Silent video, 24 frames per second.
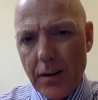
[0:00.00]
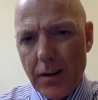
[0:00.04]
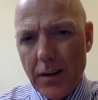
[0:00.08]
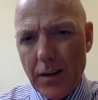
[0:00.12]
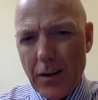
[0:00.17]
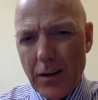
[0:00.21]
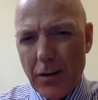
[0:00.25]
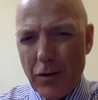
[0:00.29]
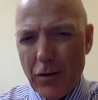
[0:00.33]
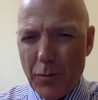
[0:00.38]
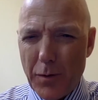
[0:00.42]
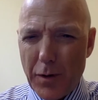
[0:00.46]

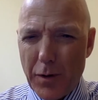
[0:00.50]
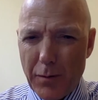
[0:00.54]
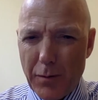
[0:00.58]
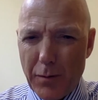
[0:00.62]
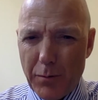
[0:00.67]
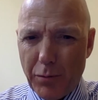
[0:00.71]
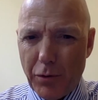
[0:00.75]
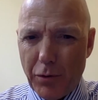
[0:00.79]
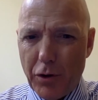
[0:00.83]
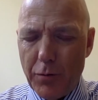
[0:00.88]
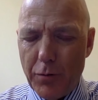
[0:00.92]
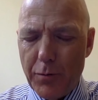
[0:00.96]
Well,
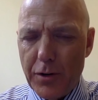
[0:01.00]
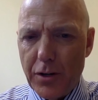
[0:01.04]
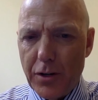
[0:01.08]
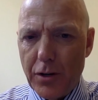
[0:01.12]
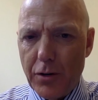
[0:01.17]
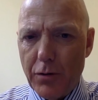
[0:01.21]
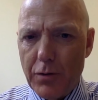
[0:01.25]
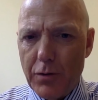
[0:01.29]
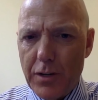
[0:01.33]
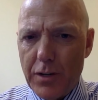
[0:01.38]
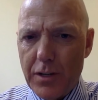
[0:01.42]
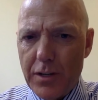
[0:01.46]
employment
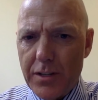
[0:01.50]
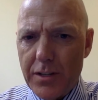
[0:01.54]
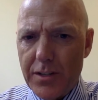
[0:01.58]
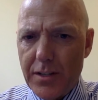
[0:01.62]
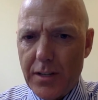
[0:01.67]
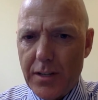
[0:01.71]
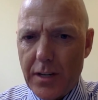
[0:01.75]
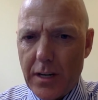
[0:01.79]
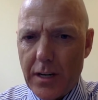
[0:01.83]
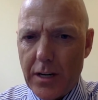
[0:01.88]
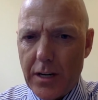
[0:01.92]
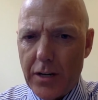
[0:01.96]

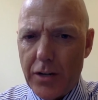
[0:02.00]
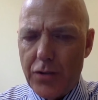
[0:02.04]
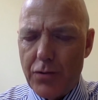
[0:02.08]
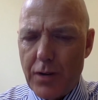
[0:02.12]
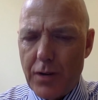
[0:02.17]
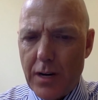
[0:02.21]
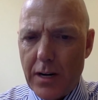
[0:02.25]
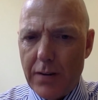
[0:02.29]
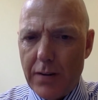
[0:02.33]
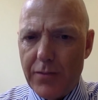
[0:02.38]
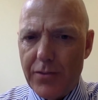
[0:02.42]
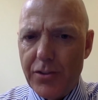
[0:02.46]
always
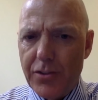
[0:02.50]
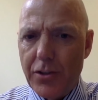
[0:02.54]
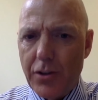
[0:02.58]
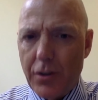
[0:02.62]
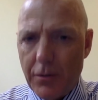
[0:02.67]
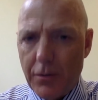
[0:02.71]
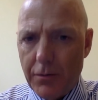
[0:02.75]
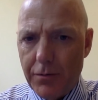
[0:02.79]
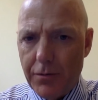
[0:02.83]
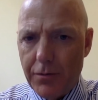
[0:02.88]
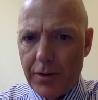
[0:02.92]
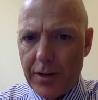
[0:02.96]
drives
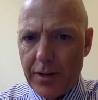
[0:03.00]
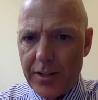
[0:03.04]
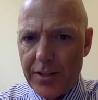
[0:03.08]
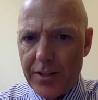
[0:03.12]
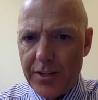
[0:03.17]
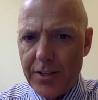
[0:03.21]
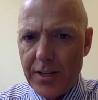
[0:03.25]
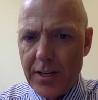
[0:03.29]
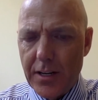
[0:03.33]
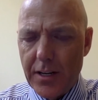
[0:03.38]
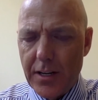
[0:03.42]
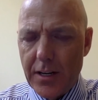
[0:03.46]

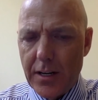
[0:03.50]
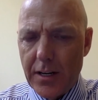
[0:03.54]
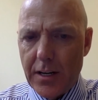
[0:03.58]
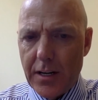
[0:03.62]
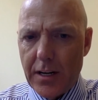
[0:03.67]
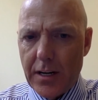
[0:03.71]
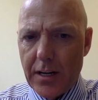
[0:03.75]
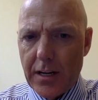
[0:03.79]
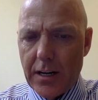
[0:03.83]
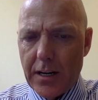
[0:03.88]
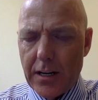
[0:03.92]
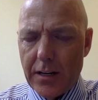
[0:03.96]
confidence,
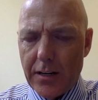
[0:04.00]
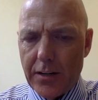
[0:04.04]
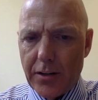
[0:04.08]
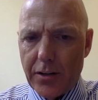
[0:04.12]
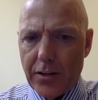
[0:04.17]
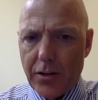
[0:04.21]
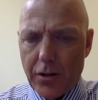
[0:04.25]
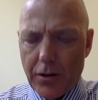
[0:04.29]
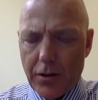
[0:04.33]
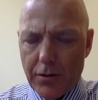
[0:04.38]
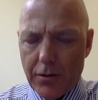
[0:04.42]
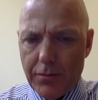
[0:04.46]

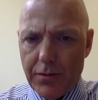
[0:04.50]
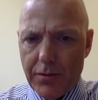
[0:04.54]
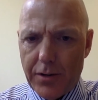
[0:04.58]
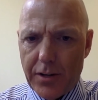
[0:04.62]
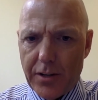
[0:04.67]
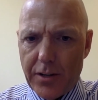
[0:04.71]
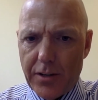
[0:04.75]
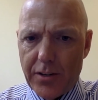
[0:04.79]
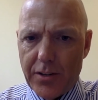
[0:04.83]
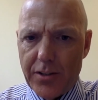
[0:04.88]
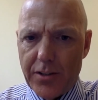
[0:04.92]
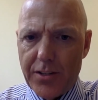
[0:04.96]
and
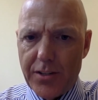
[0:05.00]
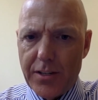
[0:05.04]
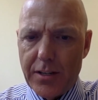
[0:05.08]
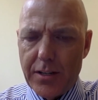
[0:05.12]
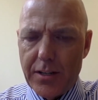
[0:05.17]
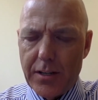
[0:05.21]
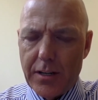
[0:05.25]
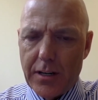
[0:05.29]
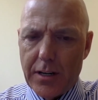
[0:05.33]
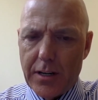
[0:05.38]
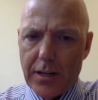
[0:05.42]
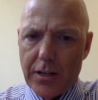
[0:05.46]

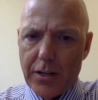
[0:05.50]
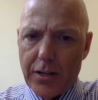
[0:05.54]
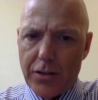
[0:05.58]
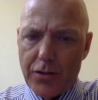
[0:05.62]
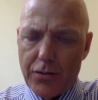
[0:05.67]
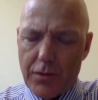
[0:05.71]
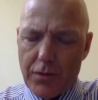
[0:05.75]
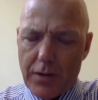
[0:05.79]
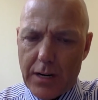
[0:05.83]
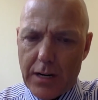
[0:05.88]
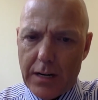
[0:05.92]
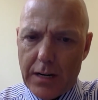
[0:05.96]
confidence
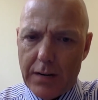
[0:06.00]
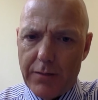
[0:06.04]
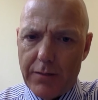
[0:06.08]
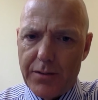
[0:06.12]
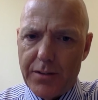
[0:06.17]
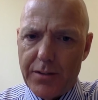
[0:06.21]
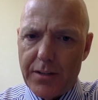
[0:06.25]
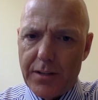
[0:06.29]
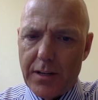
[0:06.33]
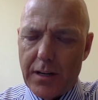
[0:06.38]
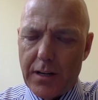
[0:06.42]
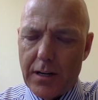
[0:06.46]

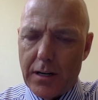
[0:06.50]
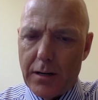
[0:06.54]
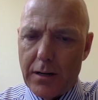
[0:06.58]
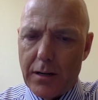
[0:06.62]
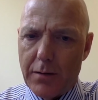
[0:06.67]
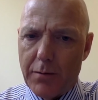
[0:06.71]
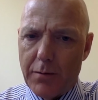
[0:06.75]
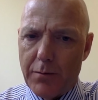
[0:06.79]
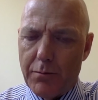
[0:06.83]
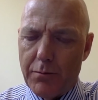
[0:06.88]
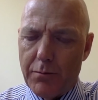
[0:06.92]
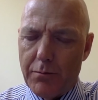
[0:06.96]
drives
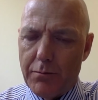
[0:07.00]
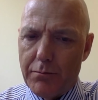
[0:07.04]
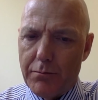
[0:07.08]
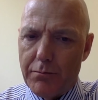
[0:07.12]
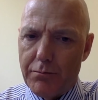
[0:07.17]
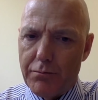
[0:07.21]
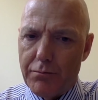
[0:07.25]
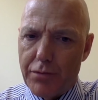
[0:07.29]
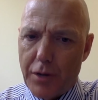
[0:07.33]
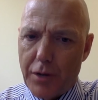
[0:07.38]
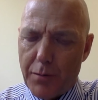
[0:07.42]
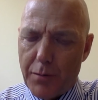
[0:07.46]

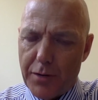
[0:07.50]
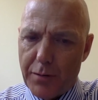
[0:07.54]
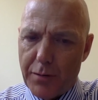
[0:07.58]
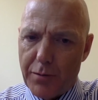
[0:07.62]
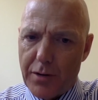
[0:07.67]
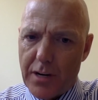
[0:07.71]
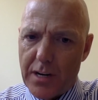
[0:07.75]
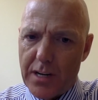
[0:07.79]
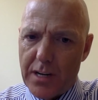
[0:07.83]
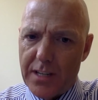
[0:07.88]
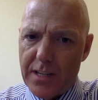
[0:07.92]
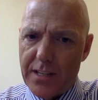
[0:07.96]
property
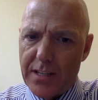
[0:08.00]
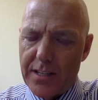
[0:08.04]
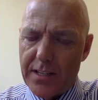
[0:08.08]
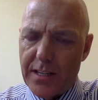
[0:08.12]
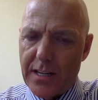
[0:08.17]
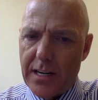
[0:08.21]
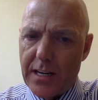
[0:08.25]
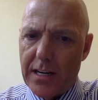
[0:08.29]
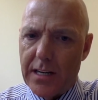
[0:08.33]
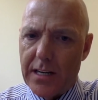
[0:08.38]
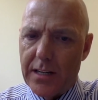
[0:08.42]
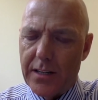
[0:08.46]

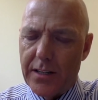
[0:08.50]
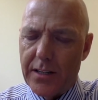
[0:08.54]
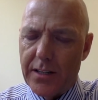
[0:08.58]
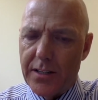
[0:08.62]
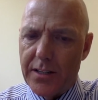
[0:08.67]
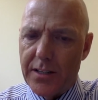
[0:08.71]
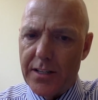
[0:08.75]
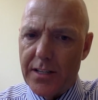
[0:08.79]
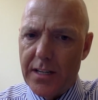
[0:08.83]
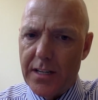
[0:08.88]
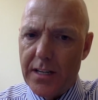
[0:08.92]
prices and